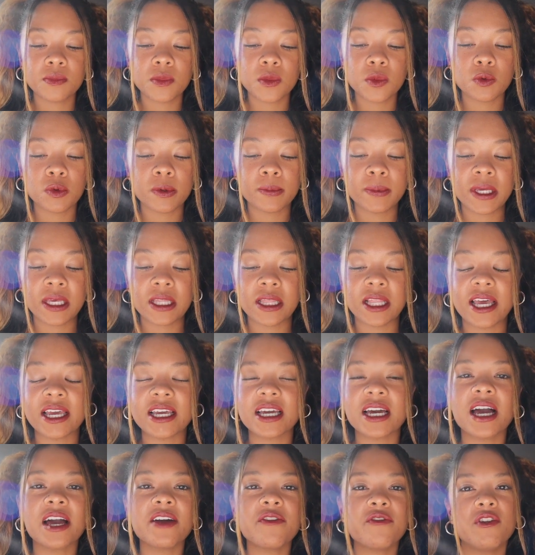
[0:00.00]
would be
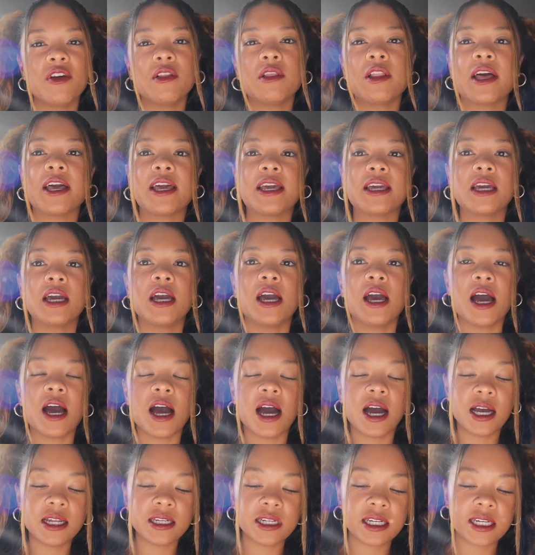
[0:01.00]
like, I feel like
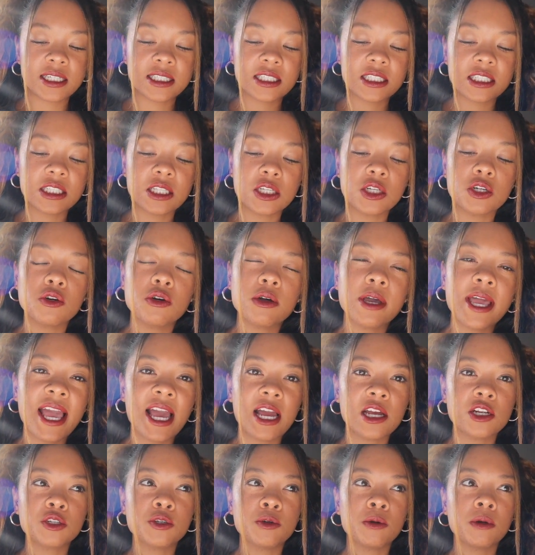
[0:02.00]
a nice little
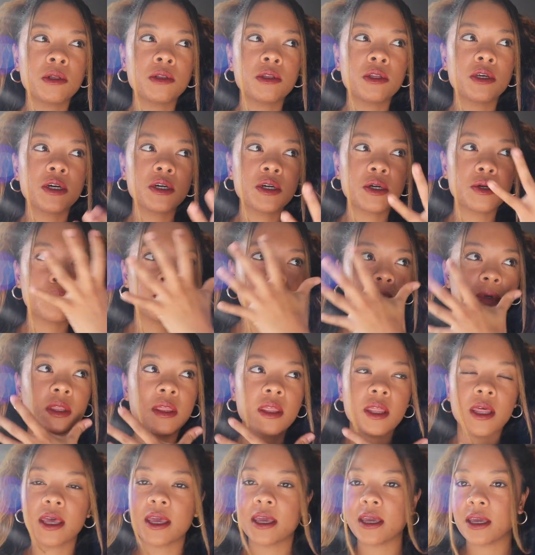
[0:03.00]
casual look
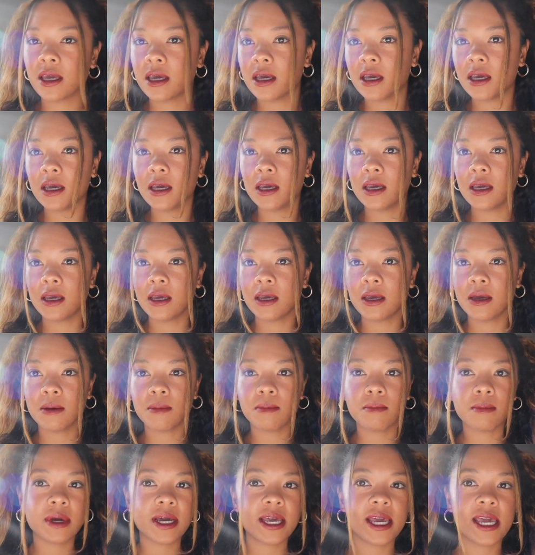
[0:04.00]
with like
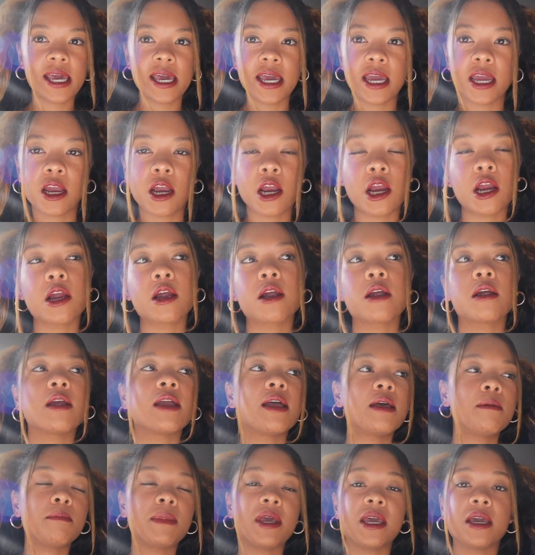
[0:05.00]
my hair
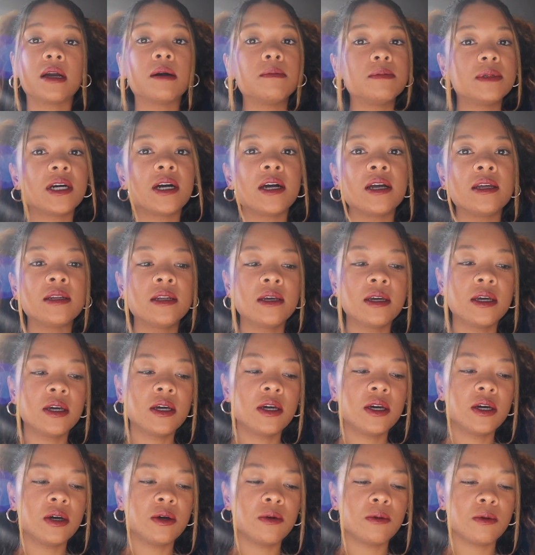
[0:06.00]
and makeup done
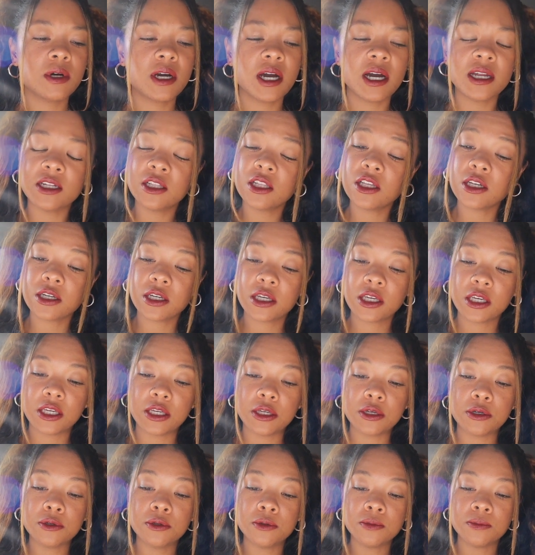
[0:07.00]
would kind of look
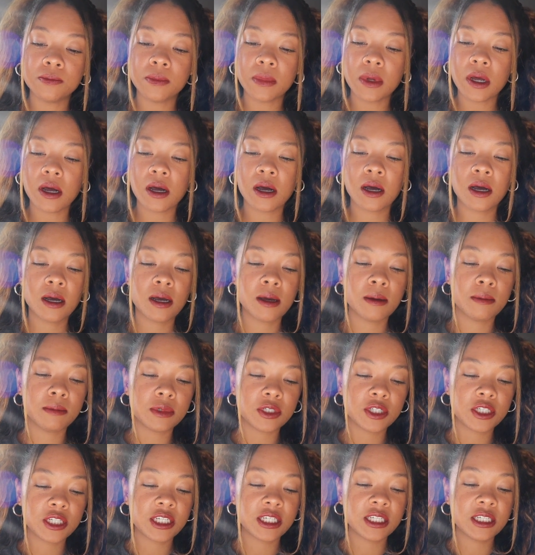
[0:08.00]
cute. Um,
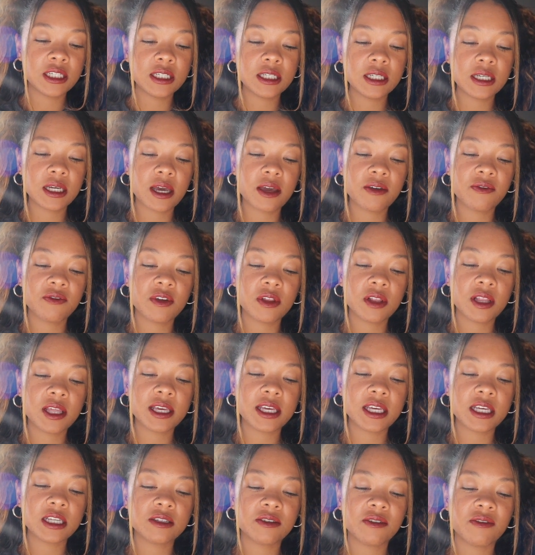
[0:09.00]
she, I feel
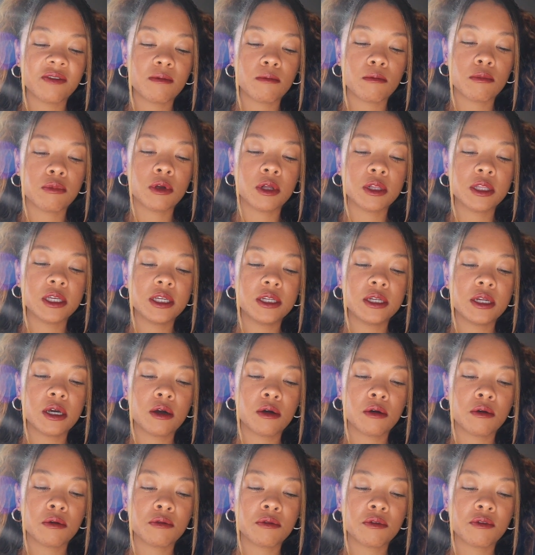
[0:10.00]
like, is really
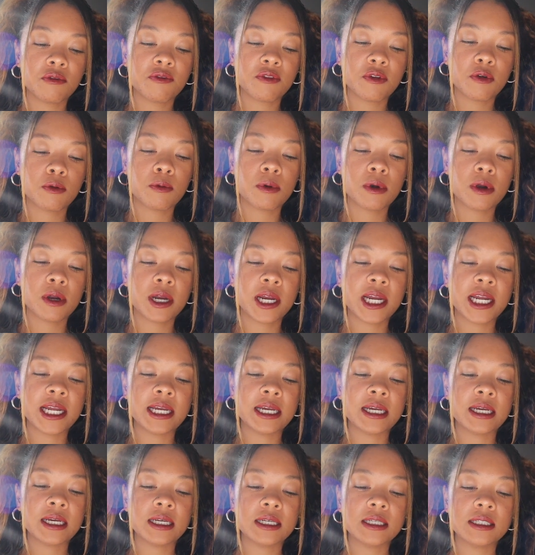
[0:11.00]
known for
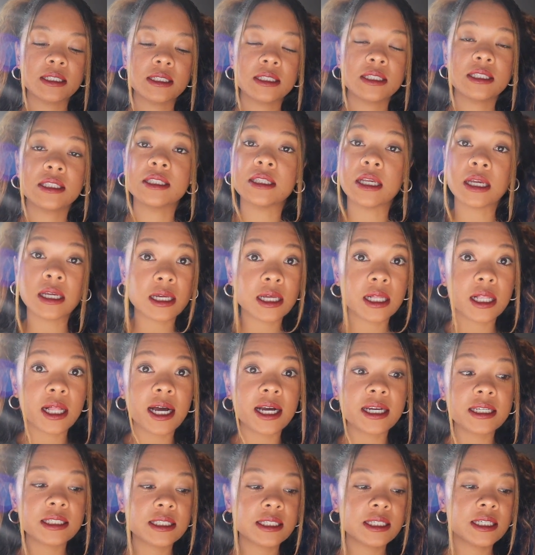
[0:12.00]
wearing
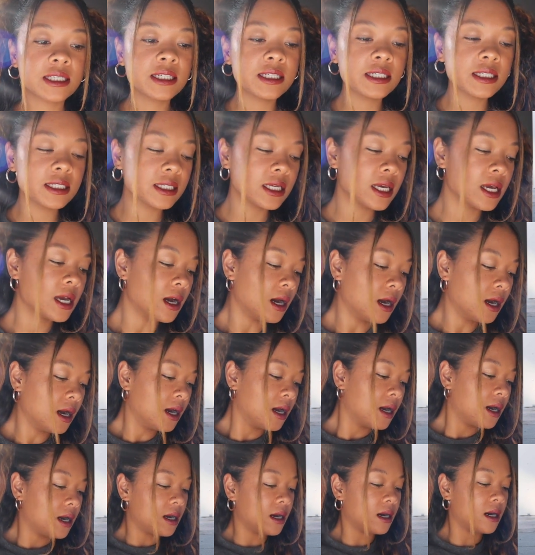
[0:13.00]
sunglasses.
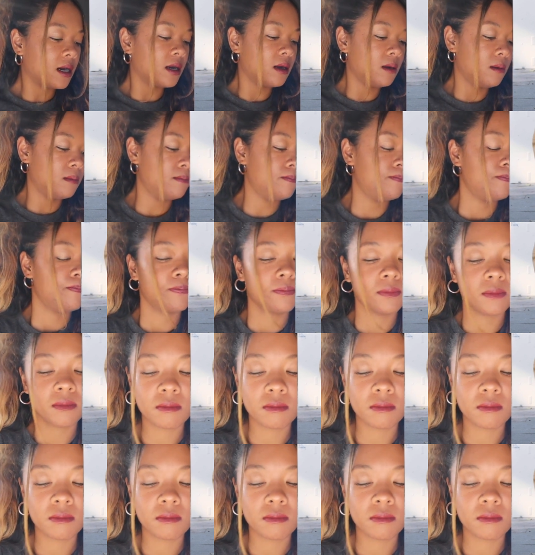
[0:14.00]
Um,